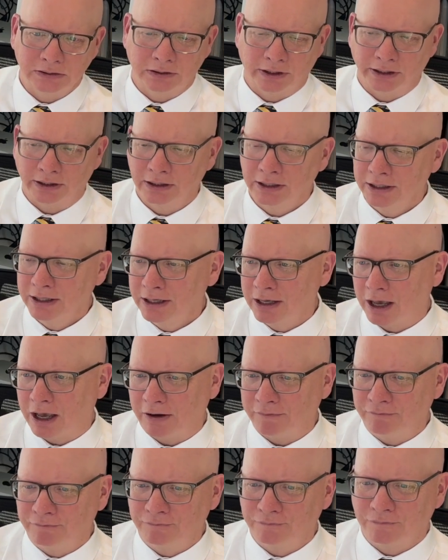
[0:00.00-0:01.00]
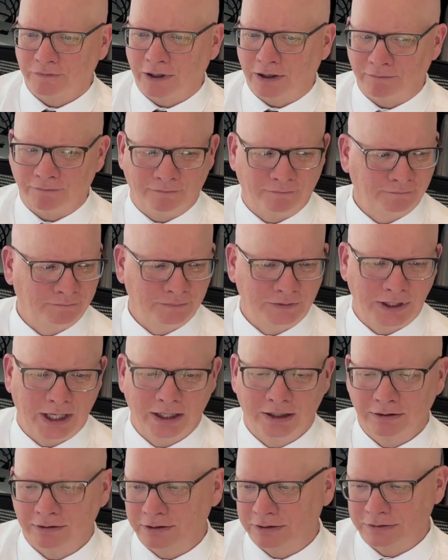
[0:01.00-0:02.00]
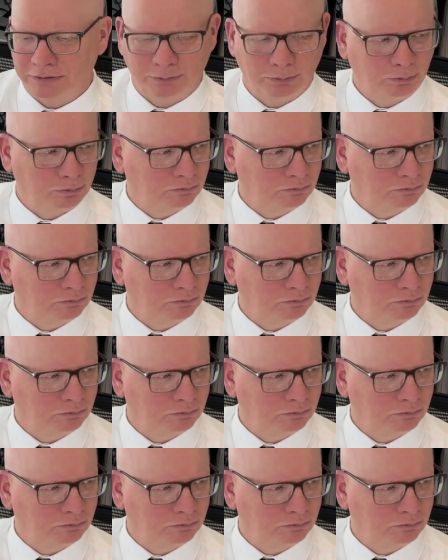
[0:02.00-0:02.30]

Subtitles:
Like I've taken this